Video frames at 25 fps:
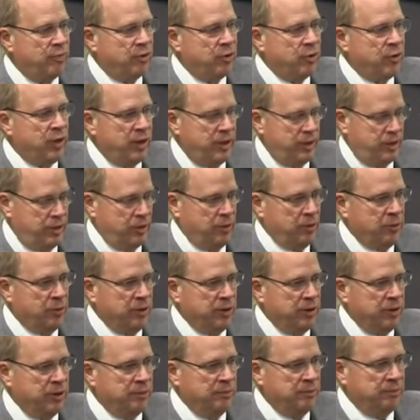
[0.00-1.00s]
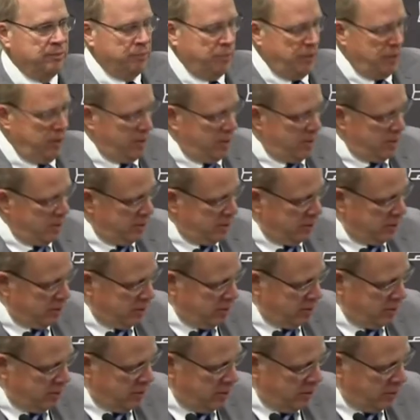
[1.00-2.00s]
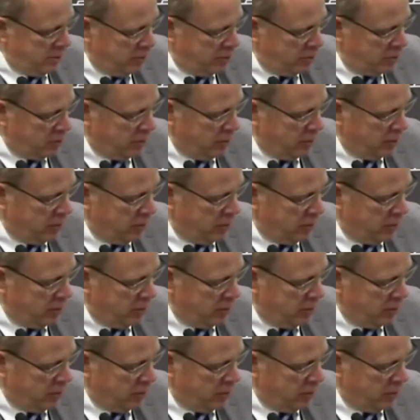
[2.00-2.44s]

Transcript: to that degree. Here is